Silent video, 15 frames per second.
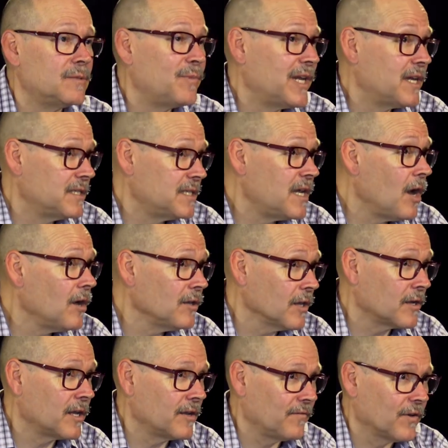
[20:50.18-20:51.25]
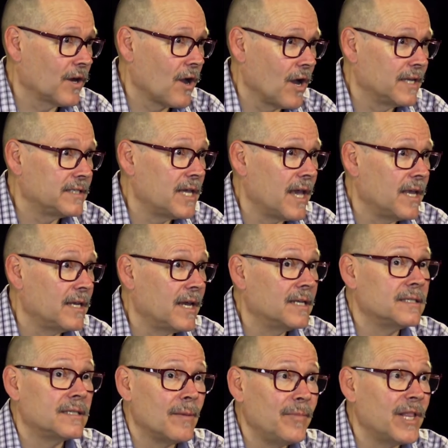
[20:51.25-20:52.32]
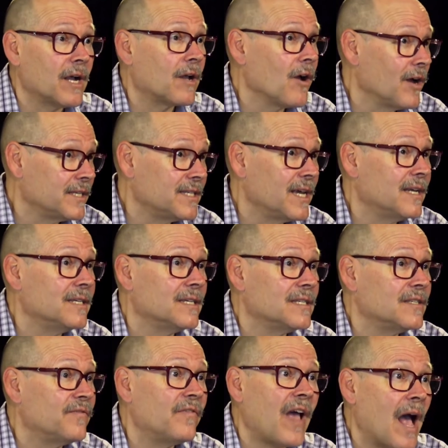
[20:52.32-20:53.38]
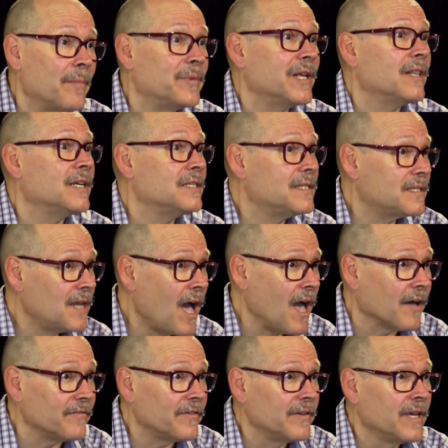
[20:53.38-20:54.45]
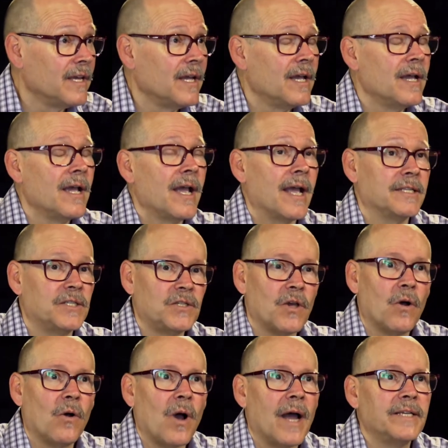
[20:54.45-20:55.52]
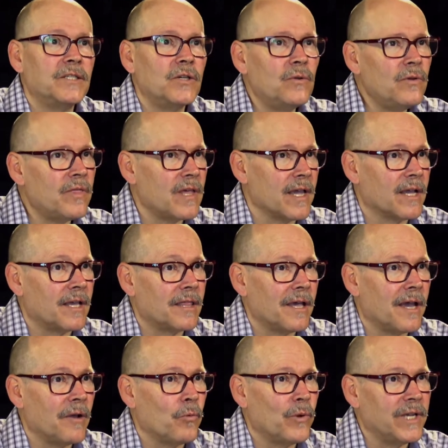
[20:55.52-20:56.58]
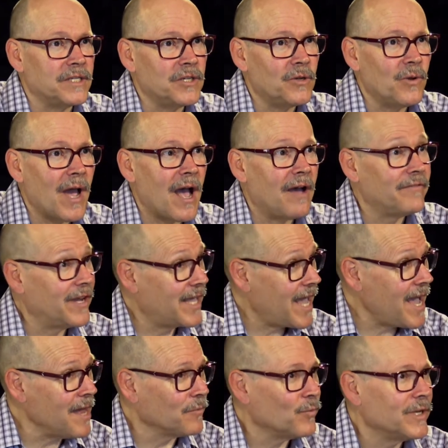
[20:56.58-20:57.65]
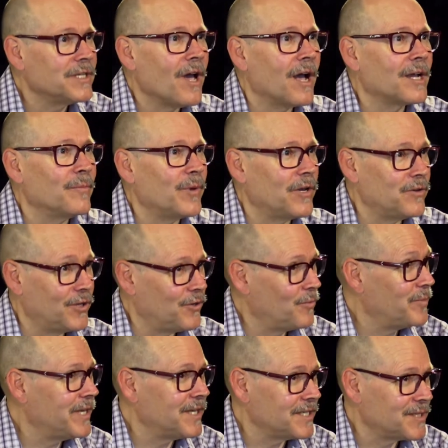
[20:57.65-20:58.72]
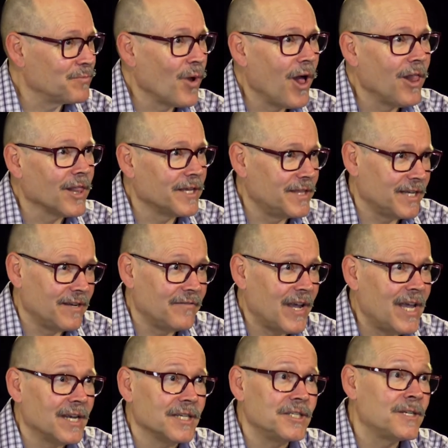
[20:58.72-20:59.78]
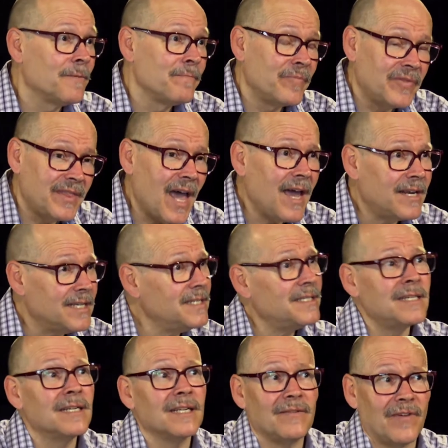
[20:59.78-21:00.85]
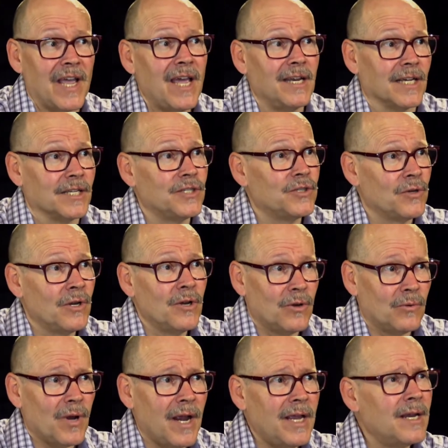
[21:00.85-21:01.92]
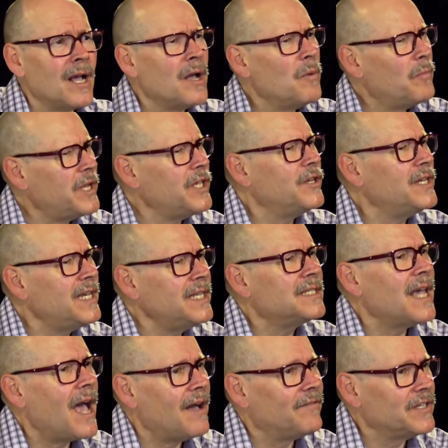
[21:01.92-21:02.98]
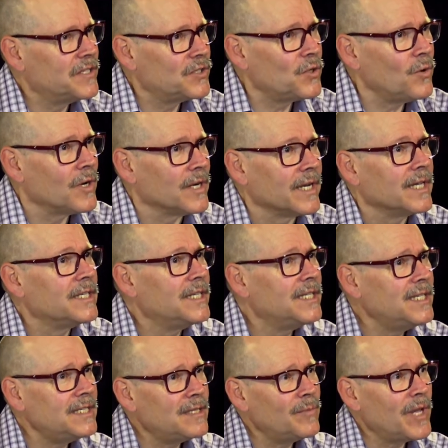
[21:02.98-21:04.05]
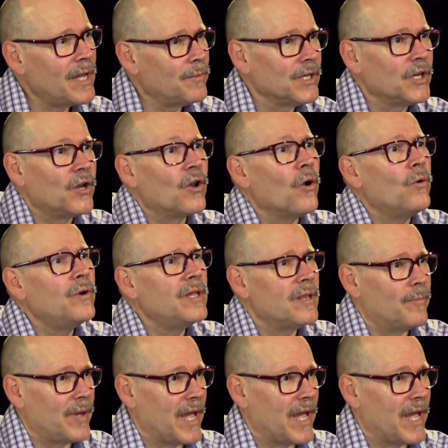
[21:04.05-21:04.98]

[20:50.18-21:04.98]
because they are looking for content. And some of that content is fabulous stuff. And so I do think that we do have, again, we talk about, you know, being small and the advantage. That is an advantage, right? But you need to have a story and you need to be able to go to the